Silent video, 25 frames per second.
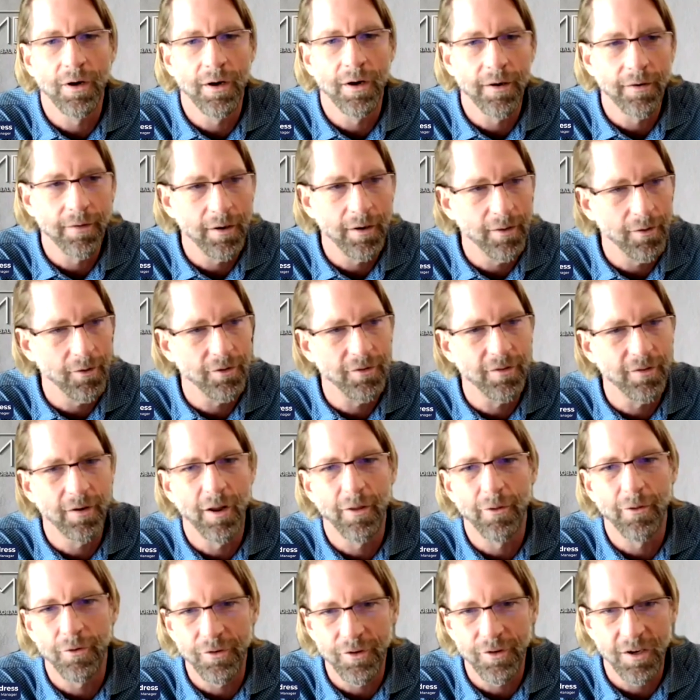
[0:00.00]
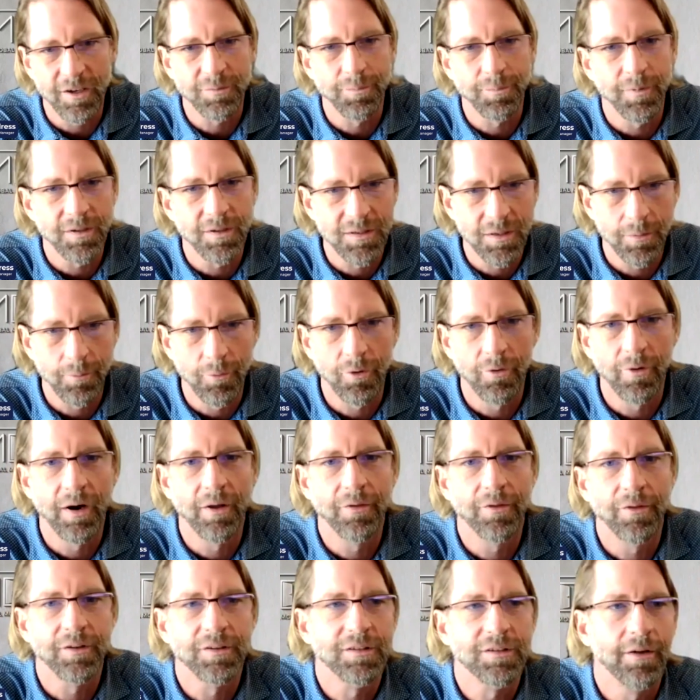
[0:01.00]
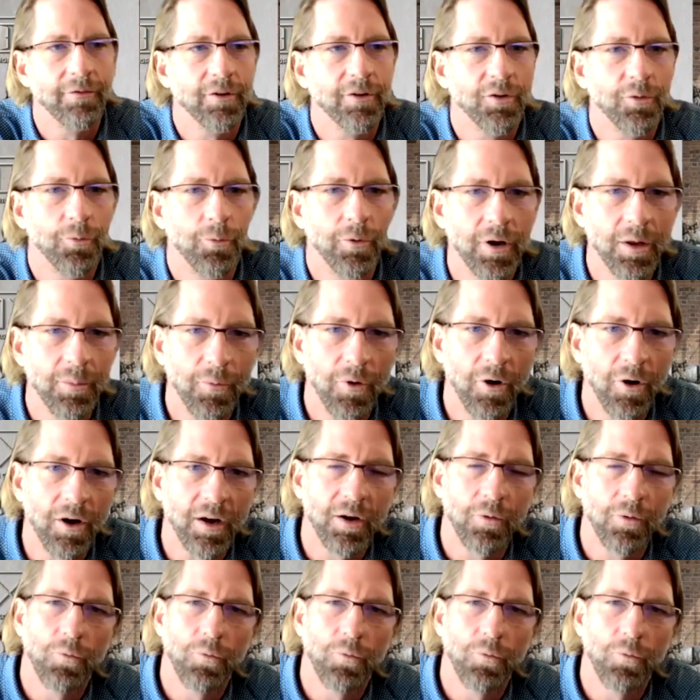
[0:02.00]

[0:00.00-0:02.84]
and there's another adjustment somewhere around the 720 mark.